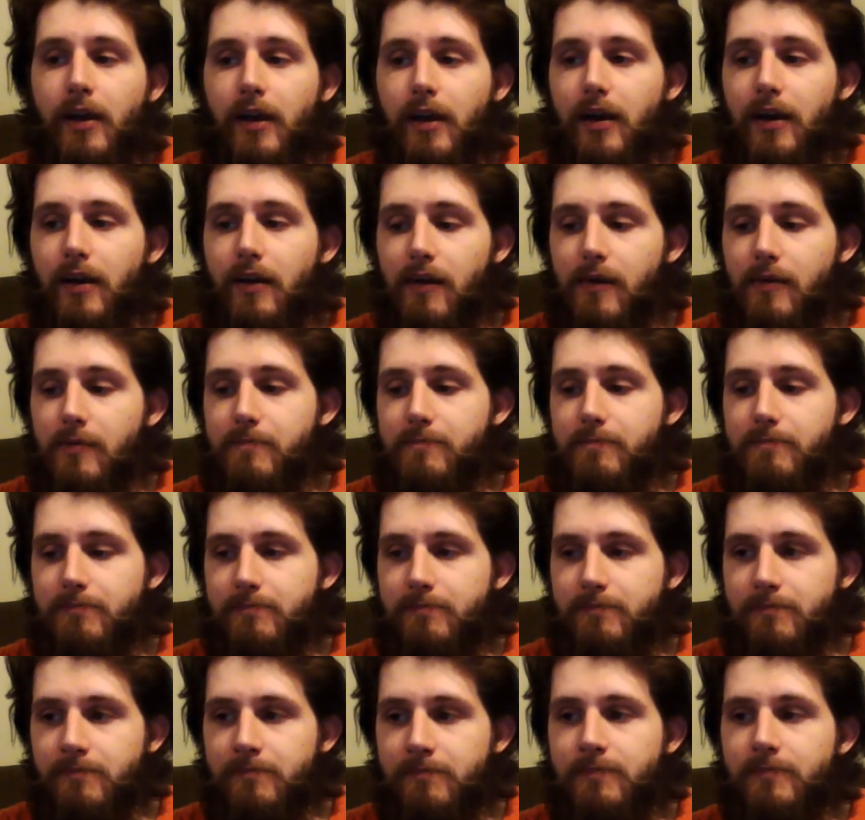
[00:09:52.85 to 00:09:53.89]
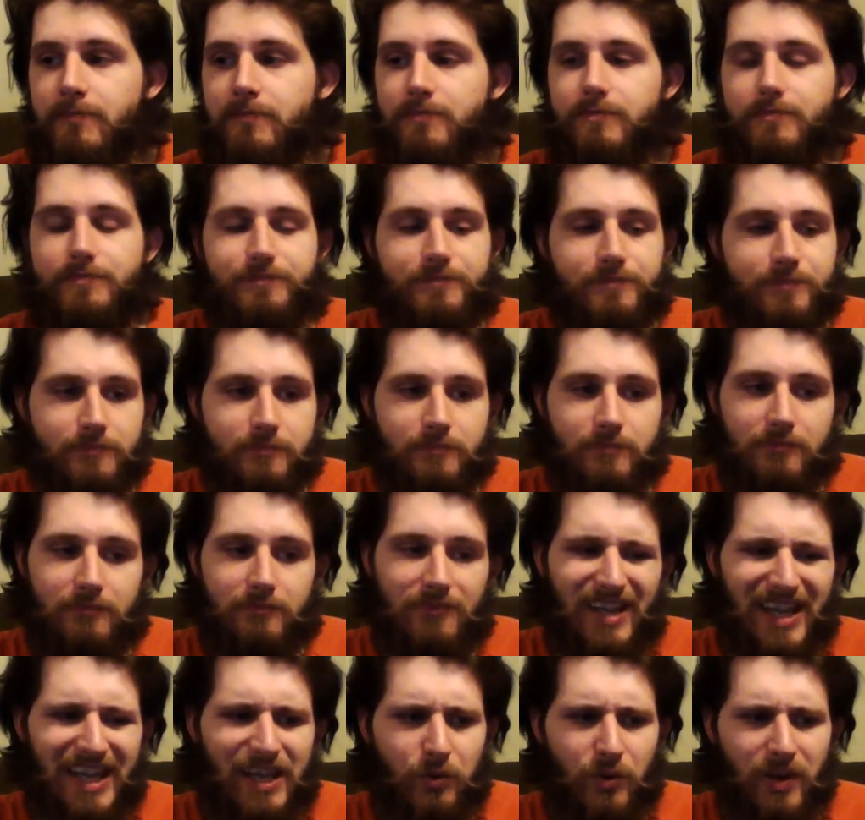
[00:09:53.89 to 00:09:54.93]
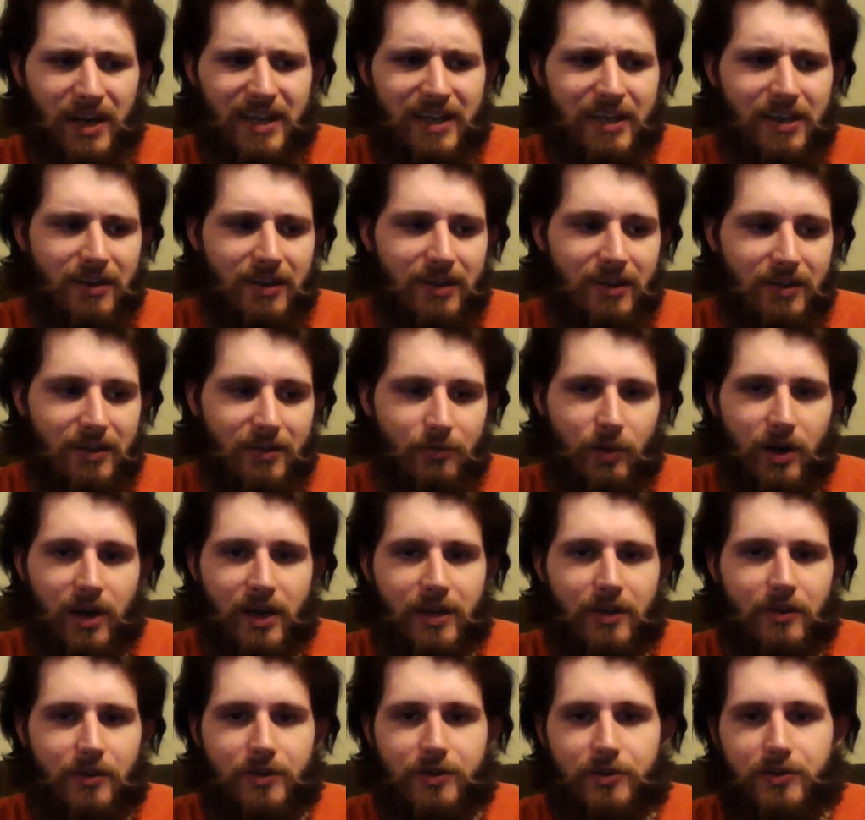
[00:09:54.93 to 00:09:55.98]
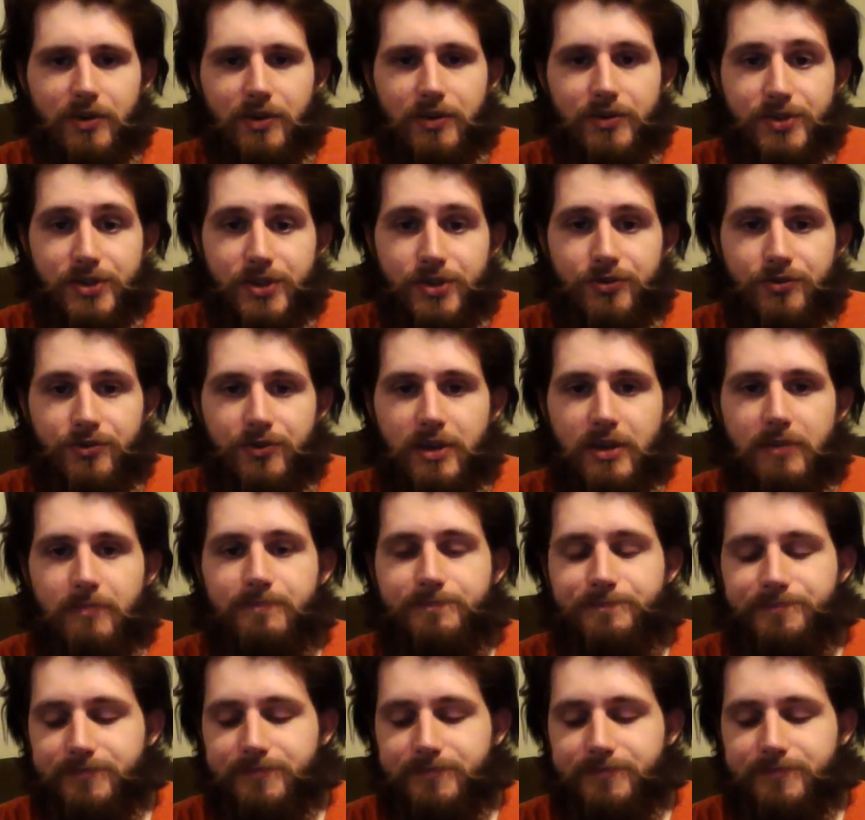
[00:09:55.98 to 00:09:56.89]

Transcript: And when I go into a lucid dream,